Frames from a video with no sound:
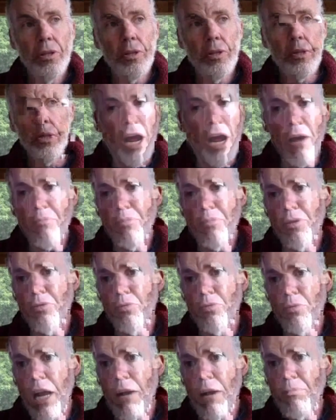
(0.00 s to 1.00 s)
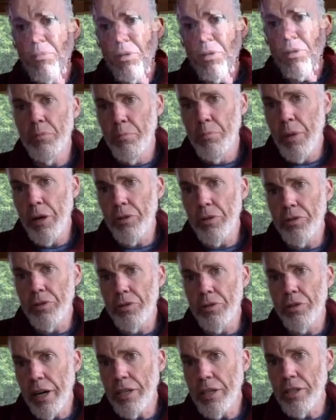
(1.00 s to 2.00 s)
rapid melt
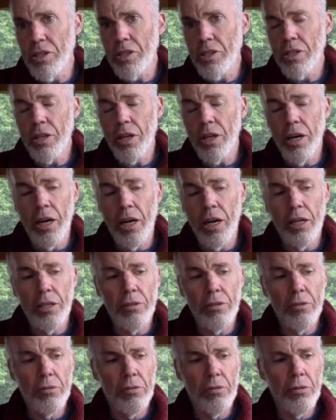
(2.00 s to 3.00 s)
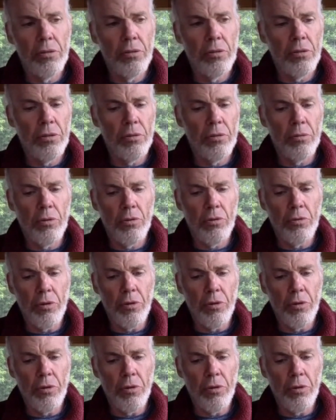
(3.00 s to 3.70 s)
of ice on the